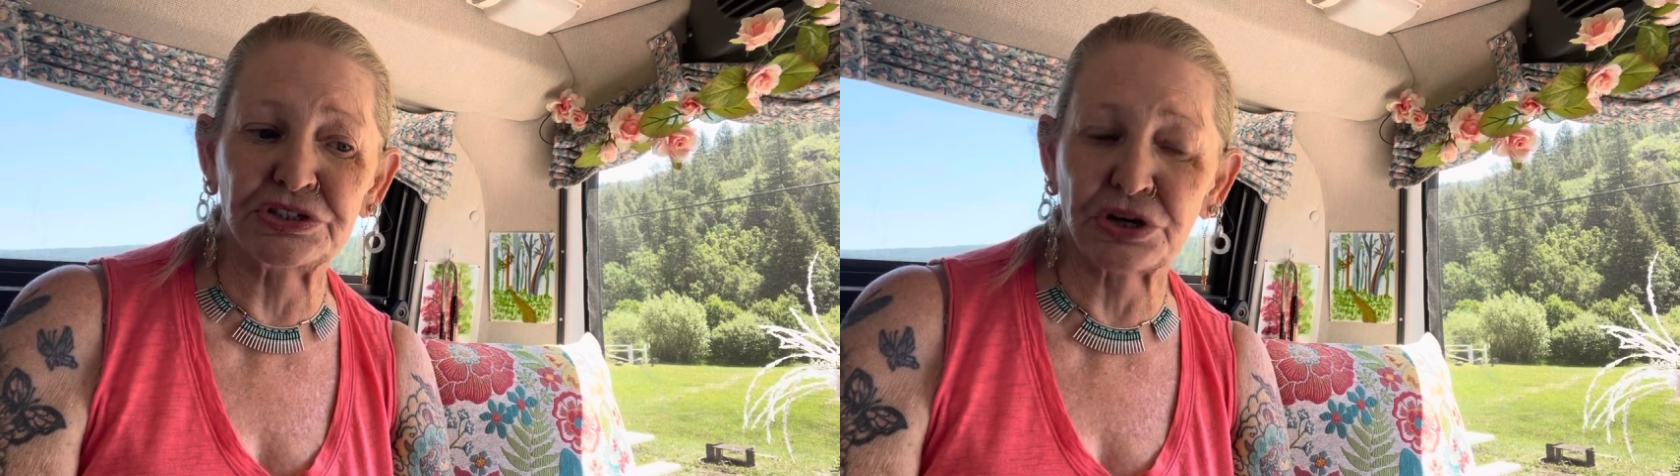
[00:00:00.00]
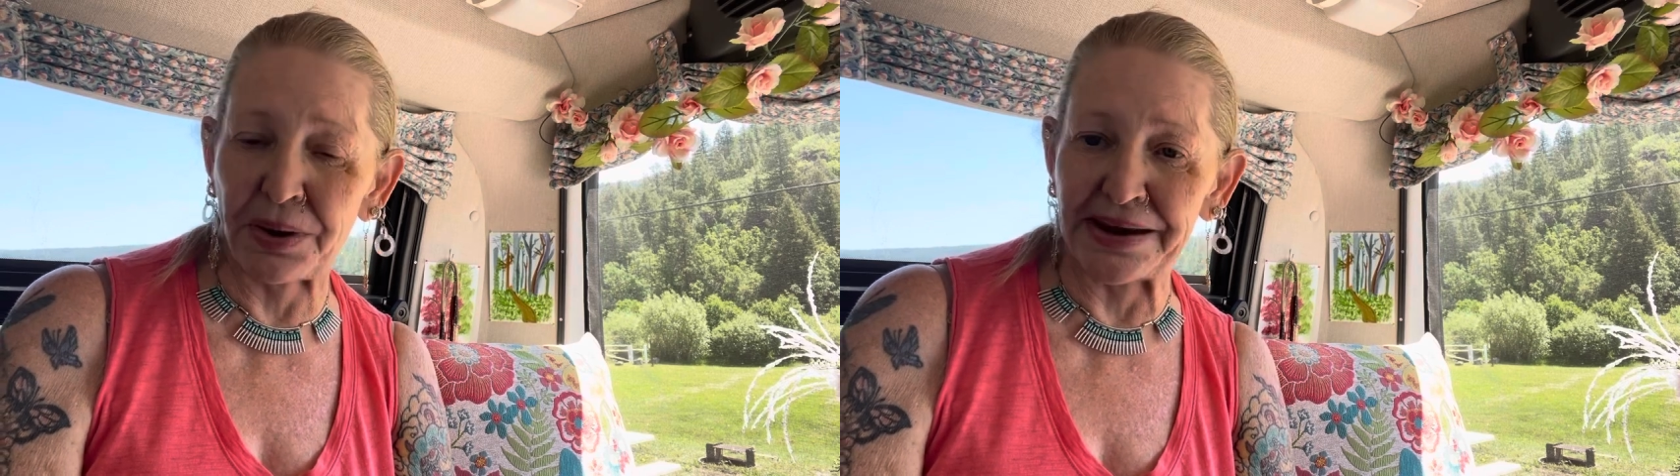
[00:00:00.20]

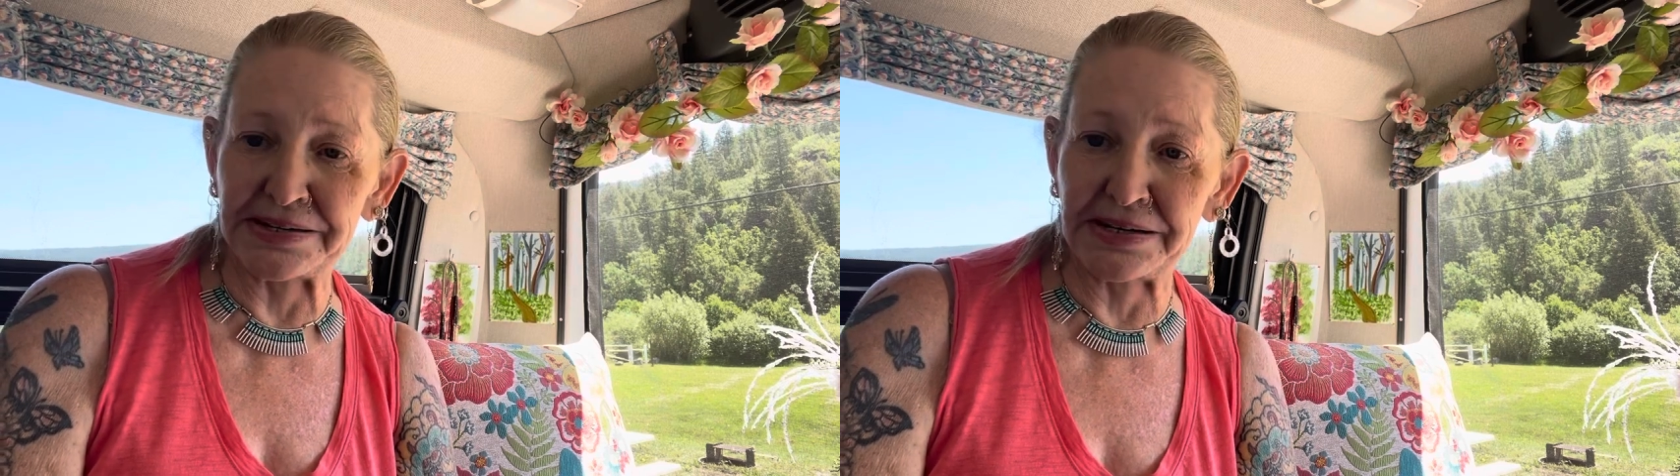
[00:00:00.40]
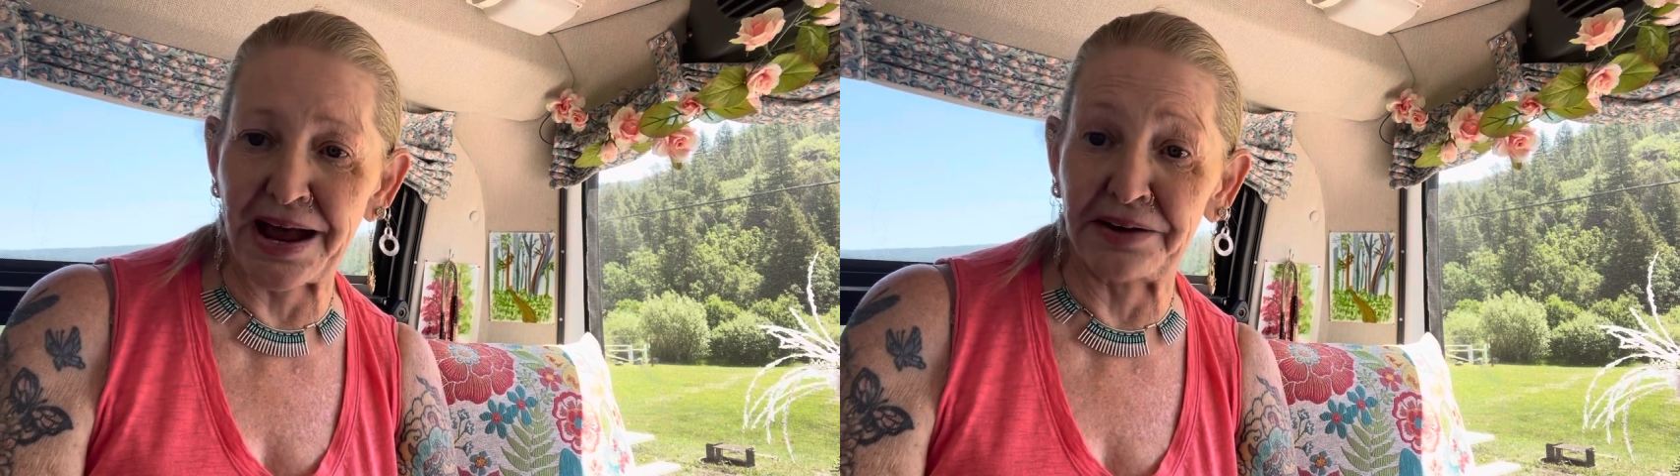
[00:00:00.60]
so I
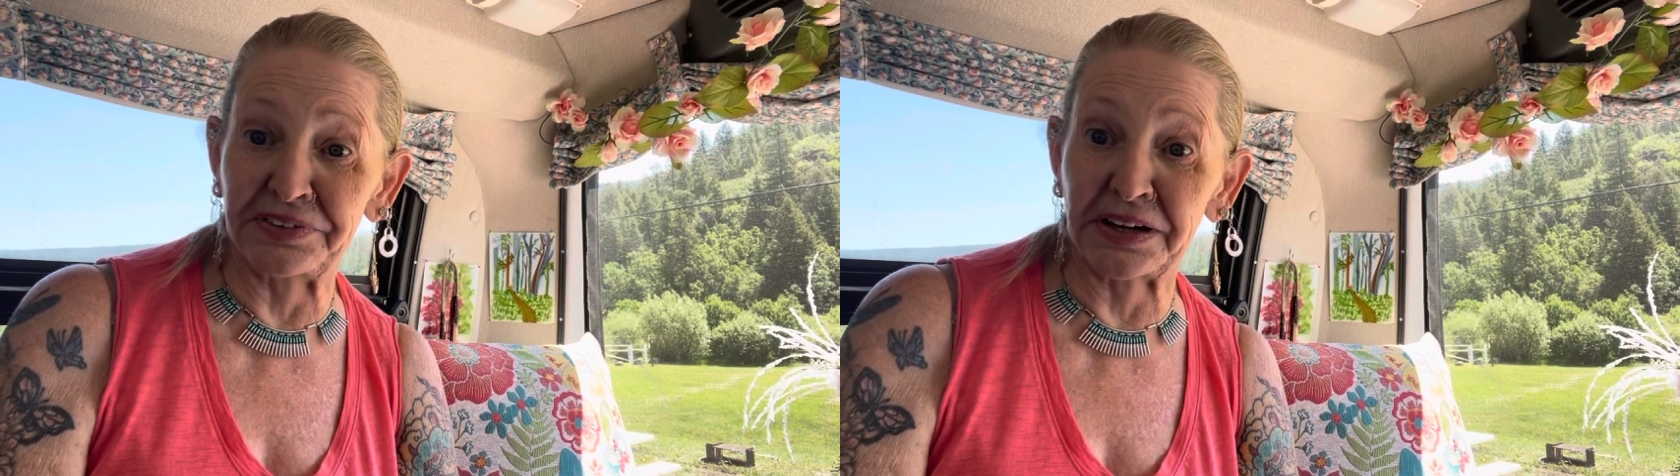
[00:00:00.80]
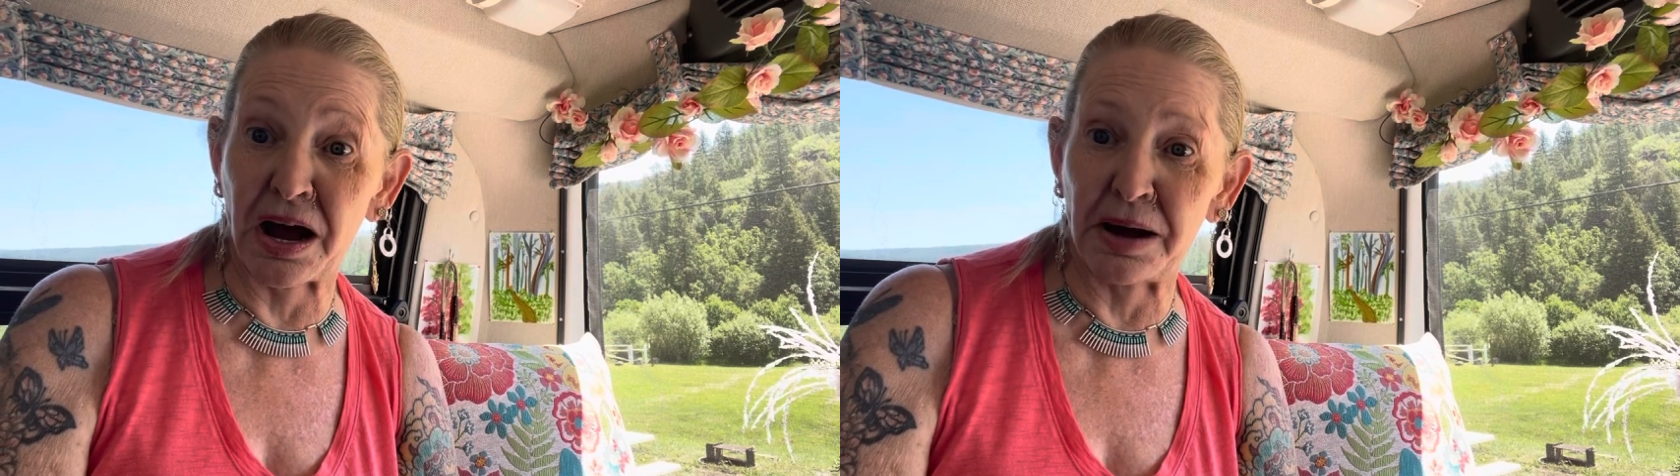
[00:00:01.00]
did have
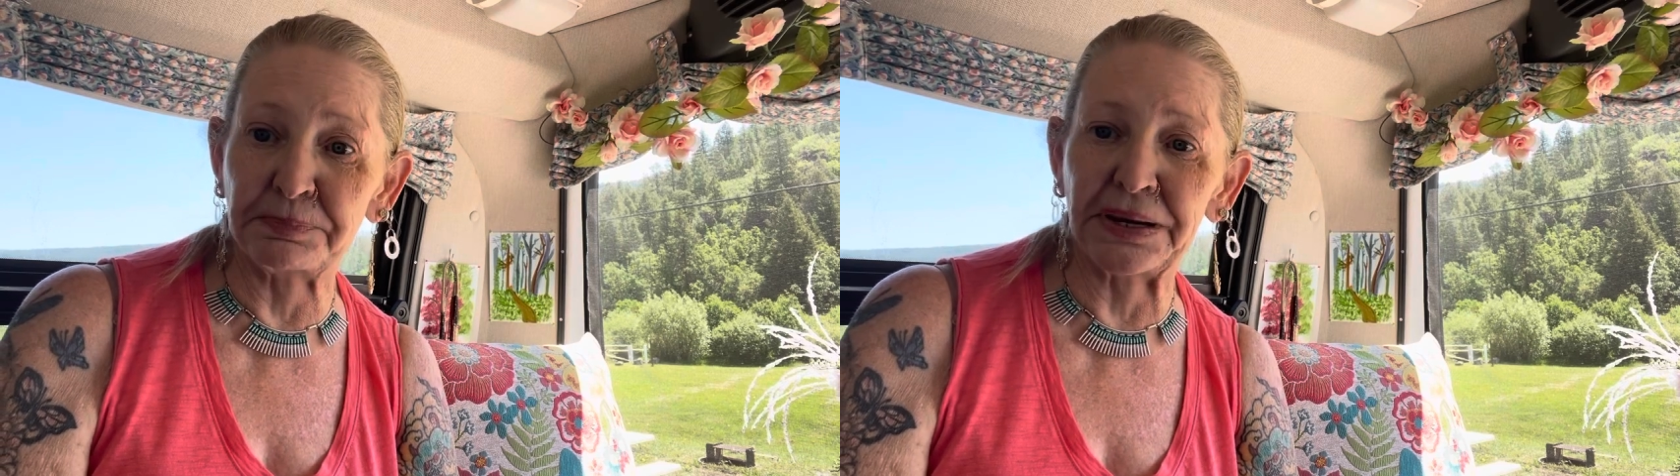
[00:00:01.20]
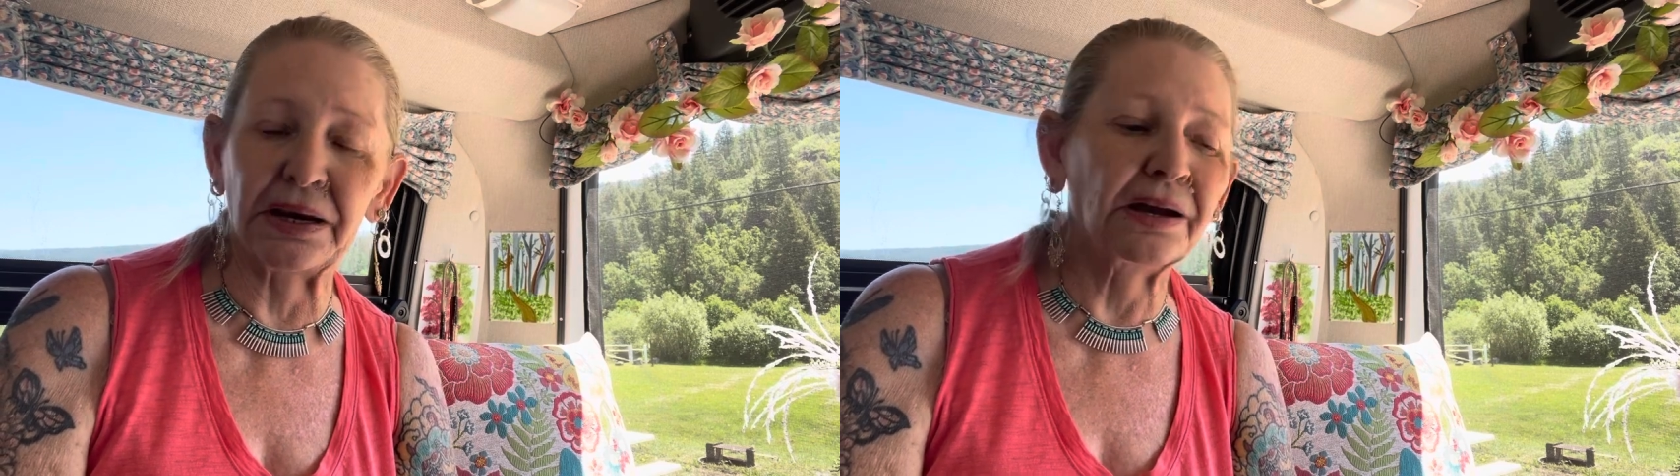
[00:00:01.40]
the
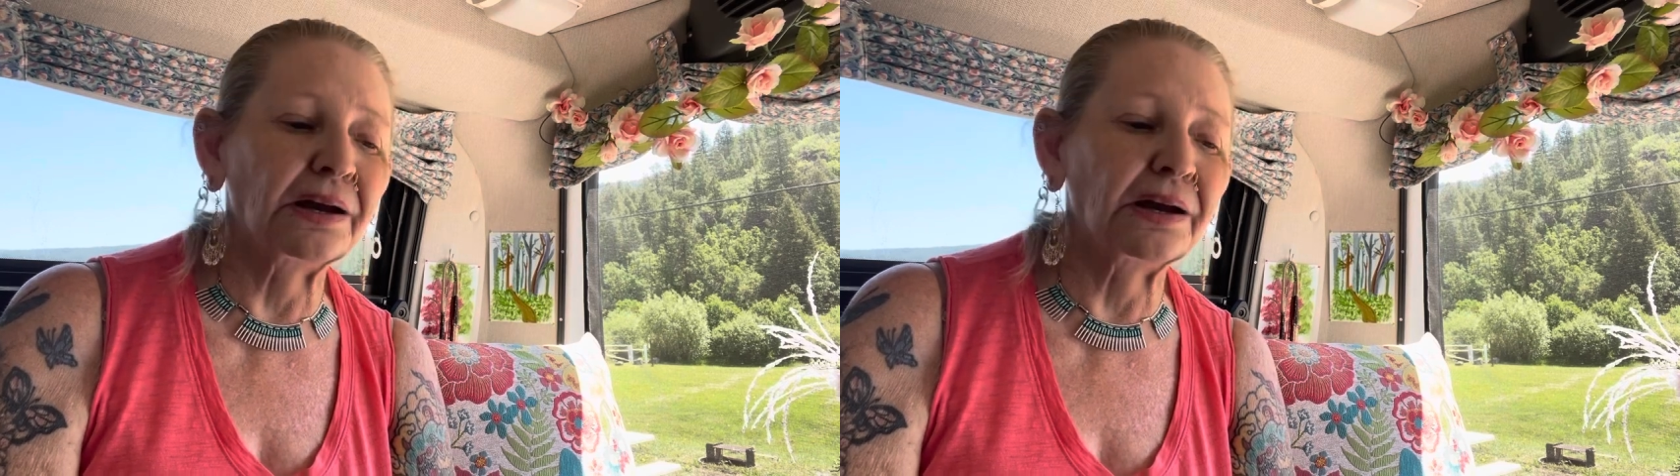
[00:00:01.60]
copy.